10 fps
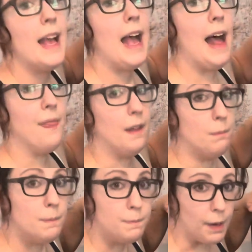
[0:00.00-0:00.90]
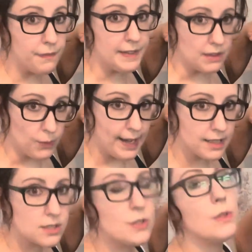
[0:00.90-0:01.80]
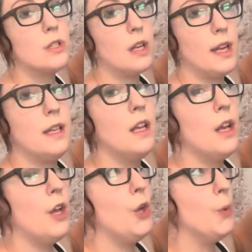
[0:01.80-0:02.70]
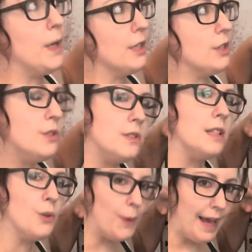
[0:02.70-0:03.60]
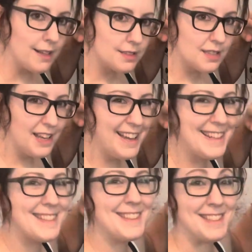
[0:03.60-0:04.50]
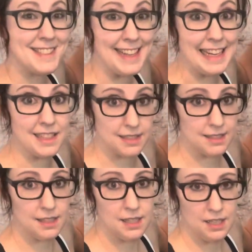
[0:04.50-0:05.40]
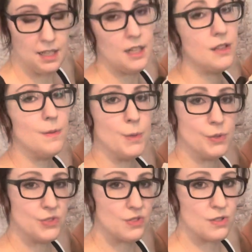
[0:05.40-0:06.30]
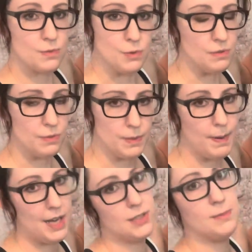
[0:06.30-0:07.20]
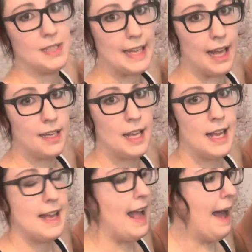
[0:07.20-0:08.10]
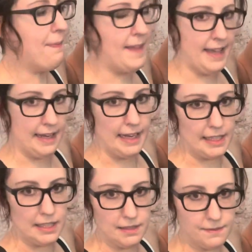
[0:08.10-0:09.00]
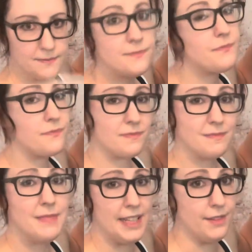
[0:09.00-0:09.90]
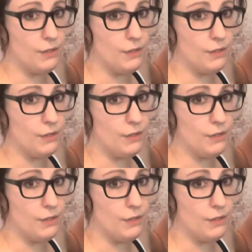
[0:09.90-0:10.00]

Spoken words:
and then buffing the wax to a shine. We are using the wax to sand the most smooth we possibly can, and then it can hit the